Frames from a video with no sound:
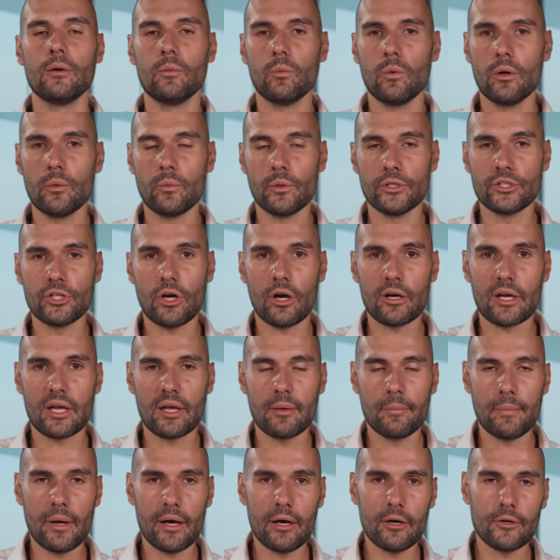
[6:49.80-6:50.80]
when we're talking
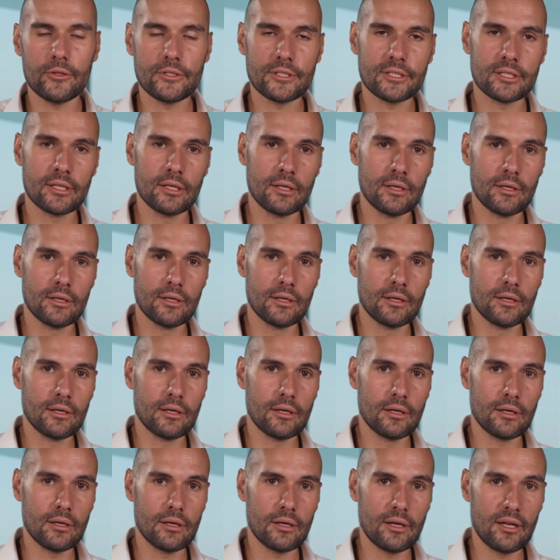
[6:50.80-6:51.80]
about
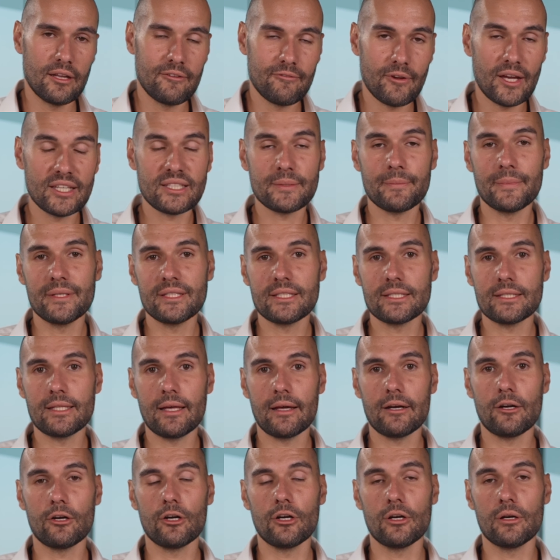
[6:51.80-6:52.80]
investments
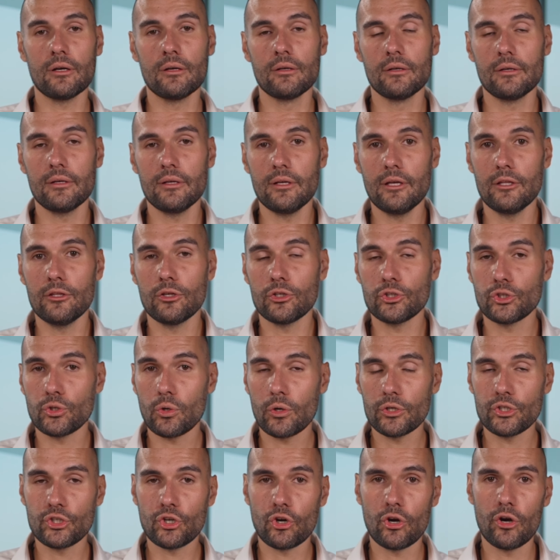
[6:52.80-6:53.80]
that are either
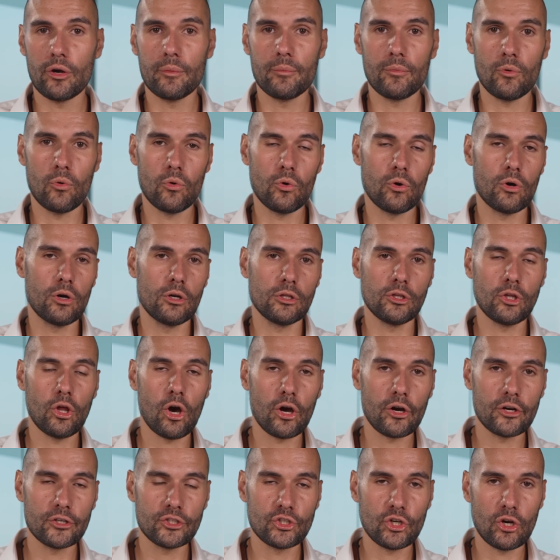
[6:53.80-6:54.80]
short-term or
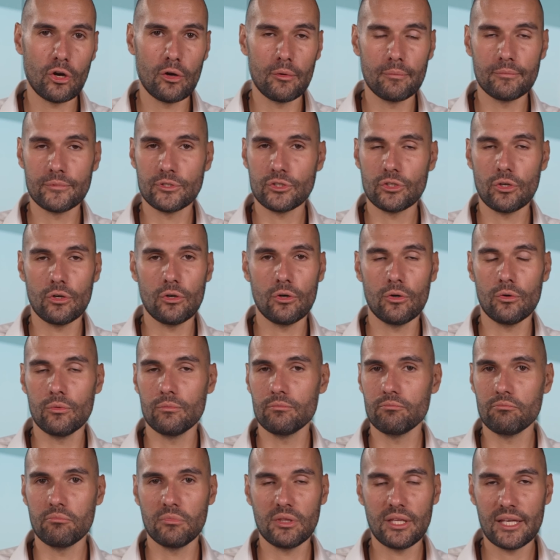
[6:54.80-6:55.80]
longer-term, so
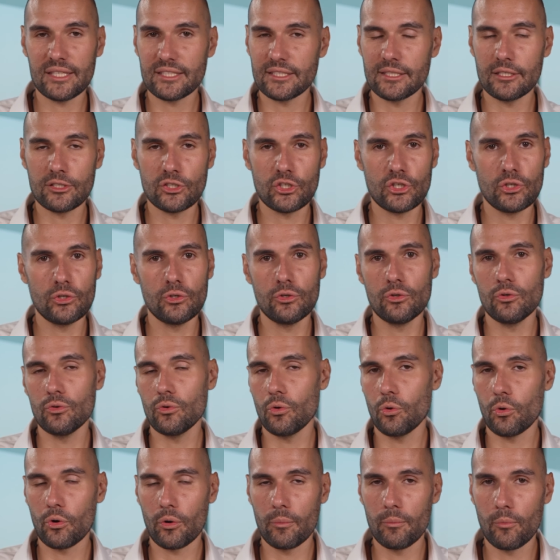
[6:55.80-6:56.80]
less than 2
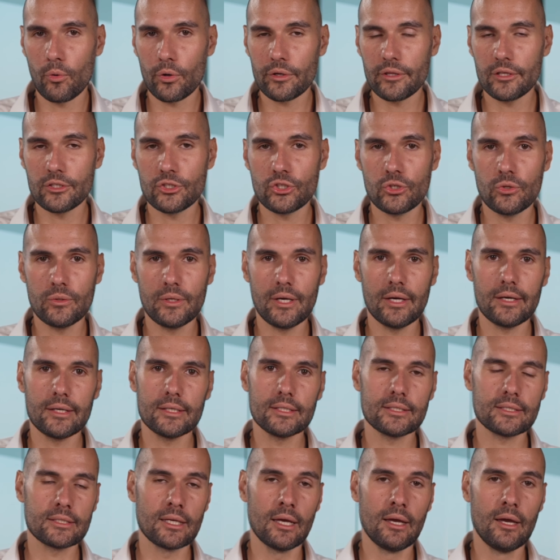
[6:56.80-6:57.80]
or more than 2
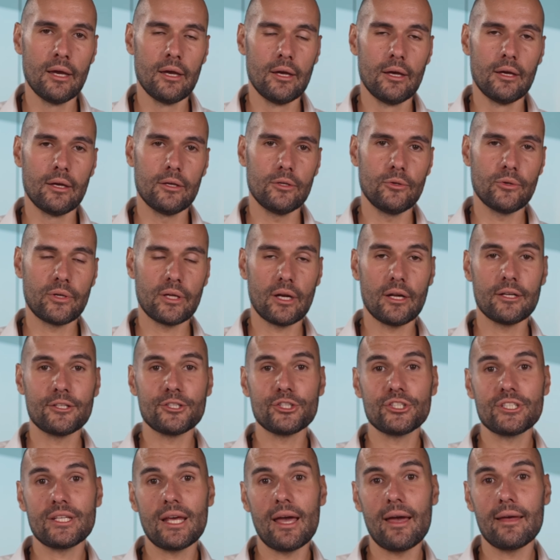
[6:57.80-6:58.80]
years, you can
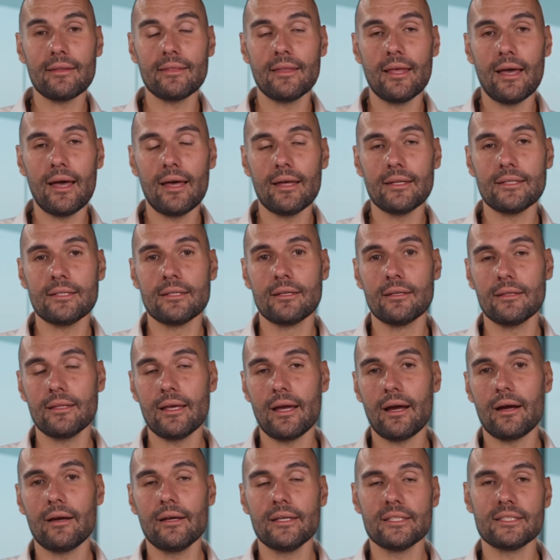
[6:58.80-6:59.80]
understand that the
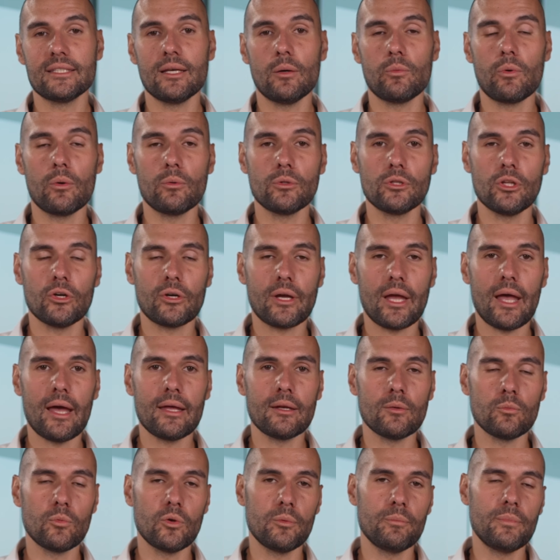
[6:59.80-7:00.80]
areas that we would look
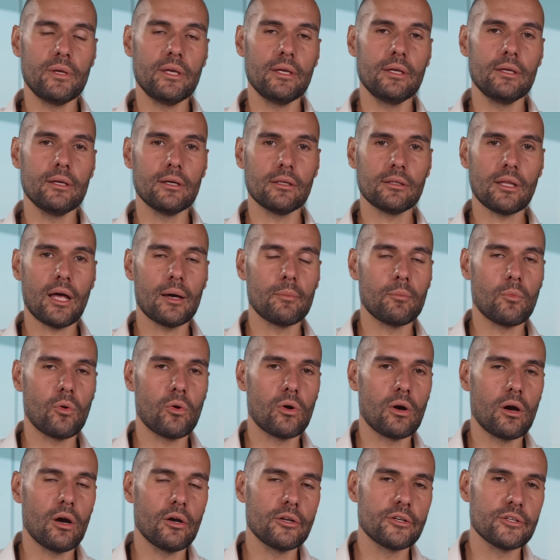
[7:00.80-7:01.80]
at would be a lot
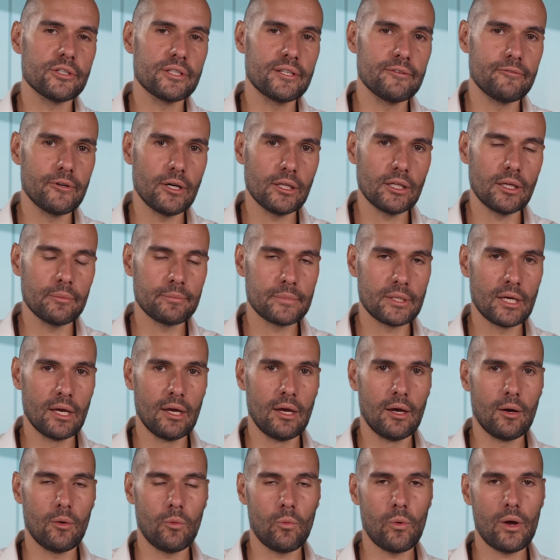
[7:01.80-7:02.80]
more underdeveloped,
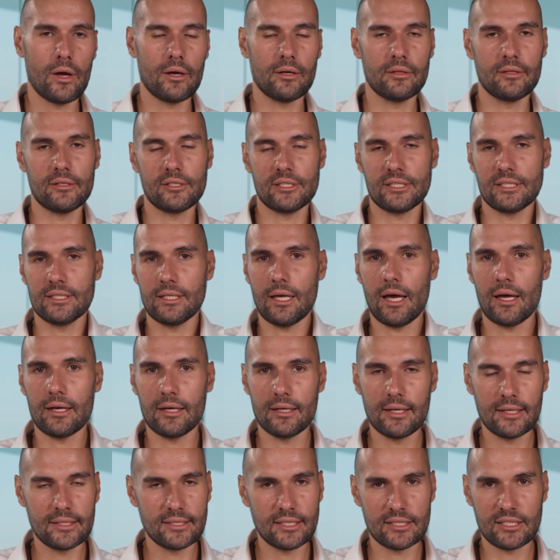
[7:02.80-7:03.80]
where there's not
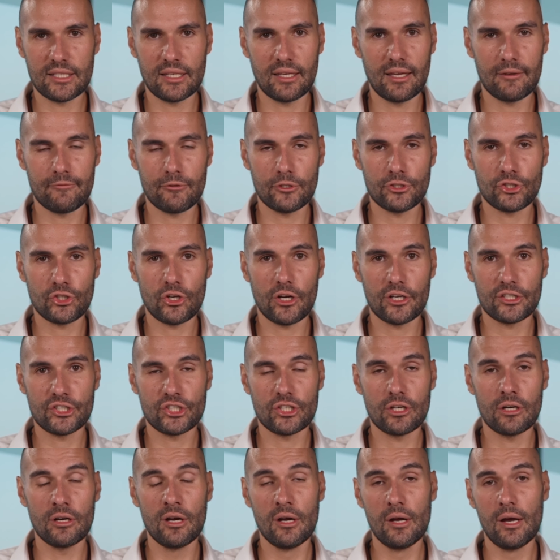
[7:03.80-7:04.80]
an existing
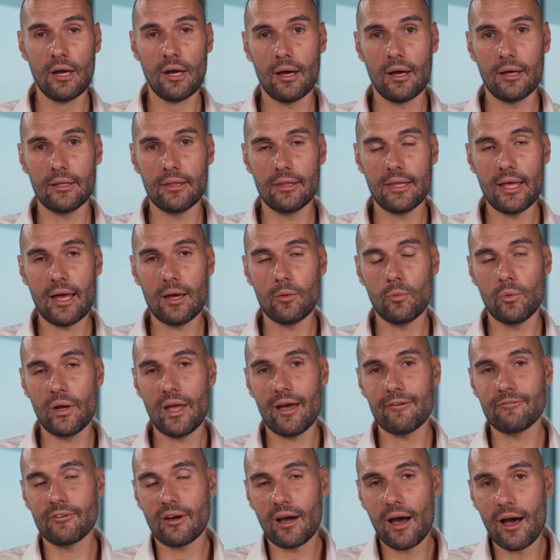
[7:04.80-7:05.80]
infrastructure, that we
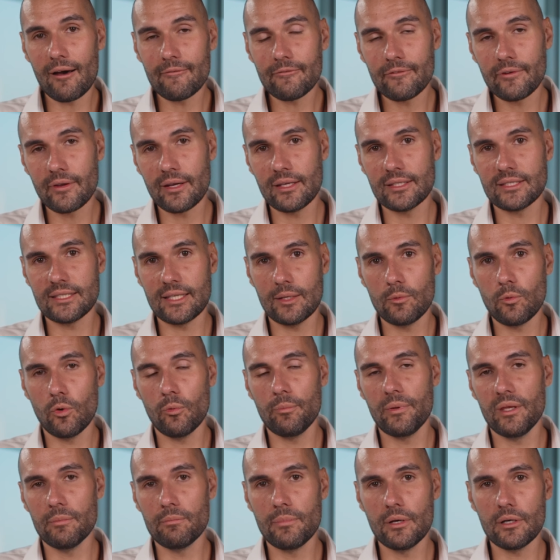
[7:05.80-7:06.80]
have confidence it will
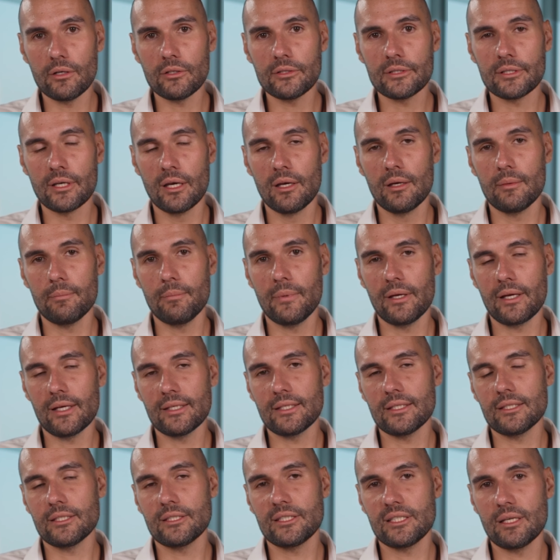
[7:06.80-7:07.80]
be built
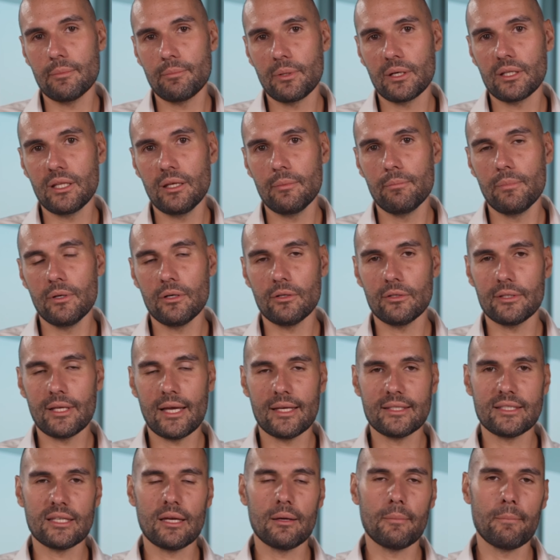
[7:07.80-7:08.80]
because it's typically built
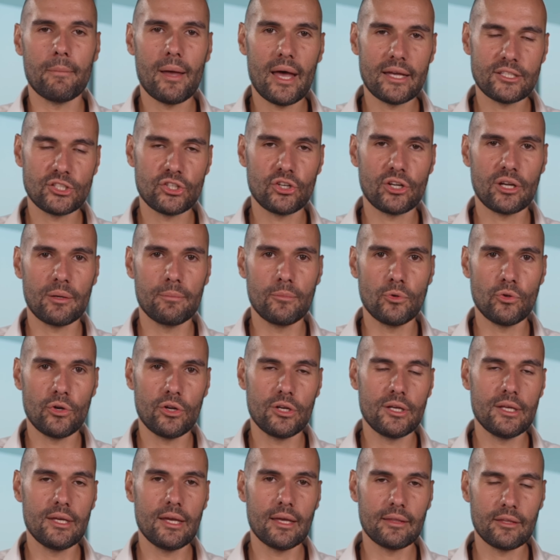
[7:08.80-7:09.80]
as a master
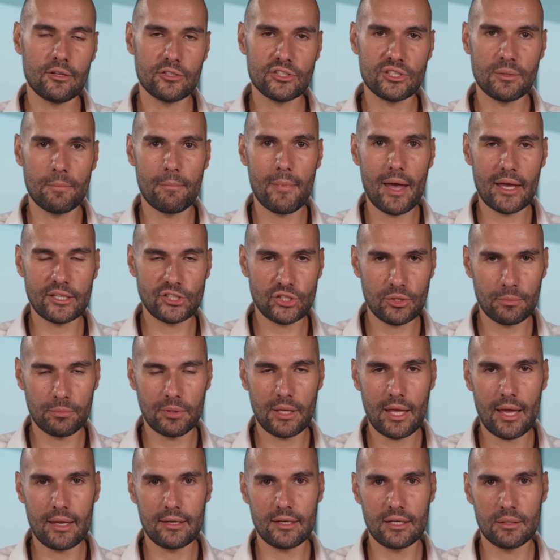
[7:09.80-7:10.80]
community and there's a master
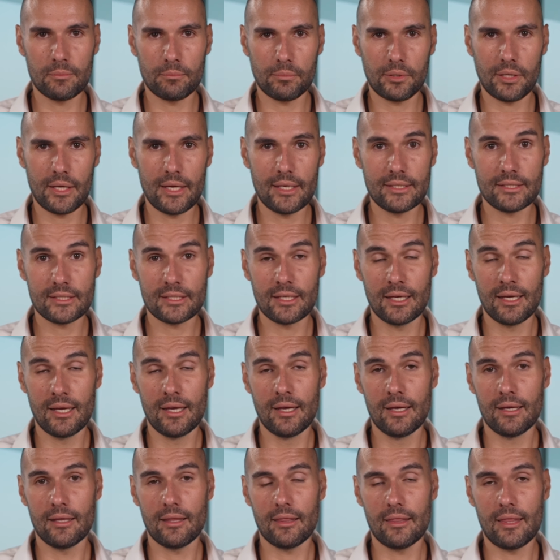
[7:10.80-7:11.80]
plan in place
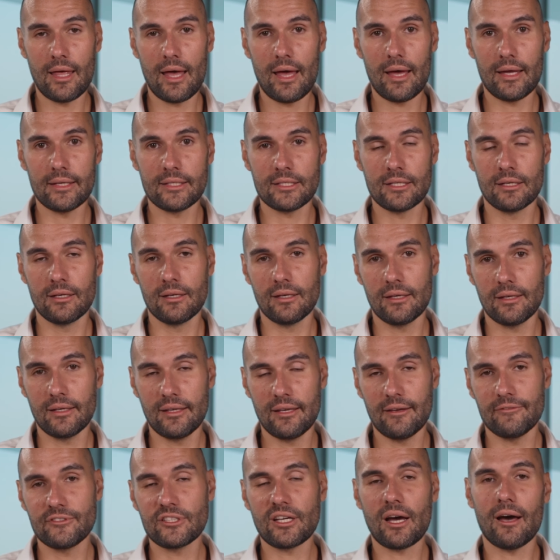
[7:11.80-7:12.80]
that
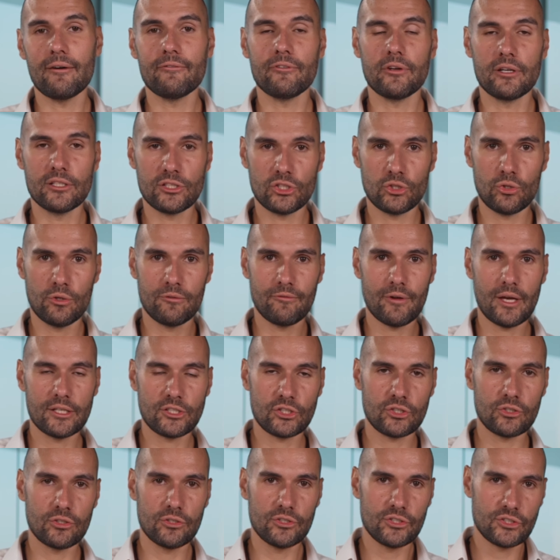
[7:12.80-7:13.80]
gives confidence to
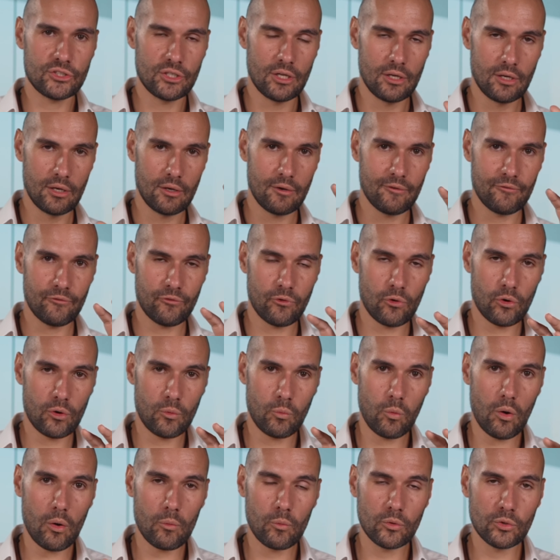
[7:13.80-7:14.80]
investors for
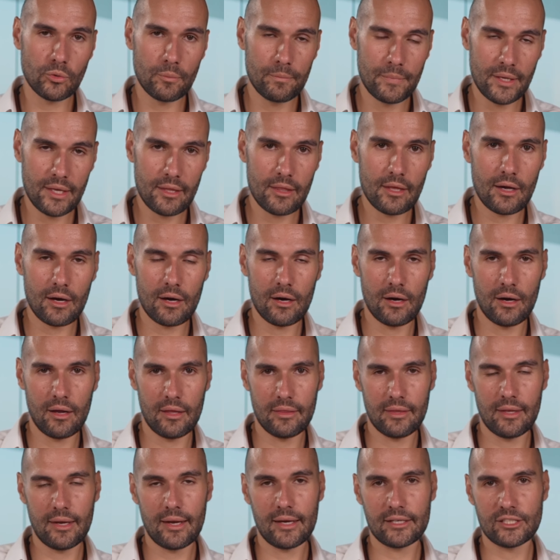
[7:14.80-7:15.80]
what will be there
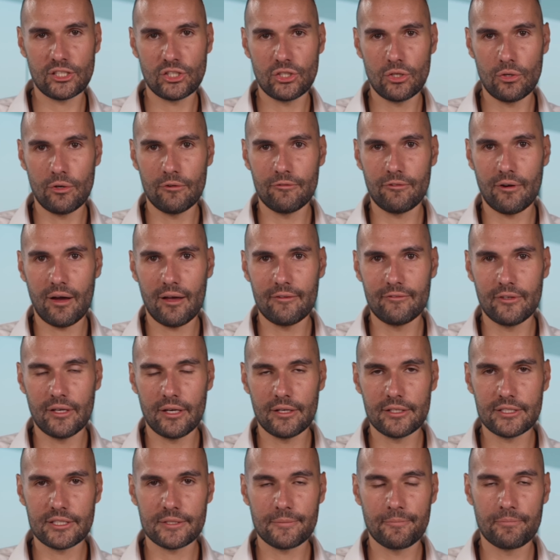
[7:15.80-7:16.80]
in the next 2 to 5
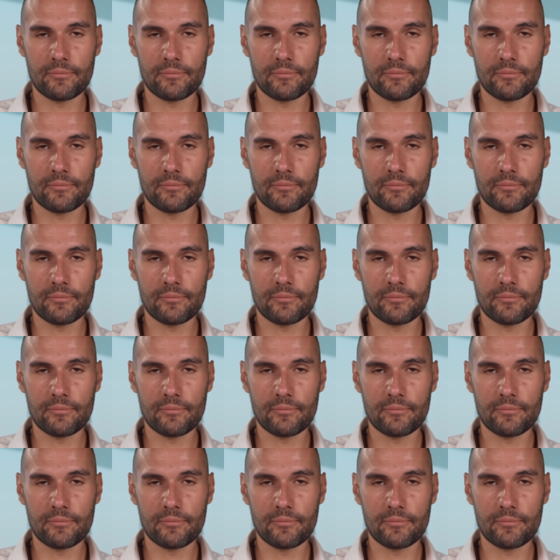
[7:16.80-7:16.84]
years.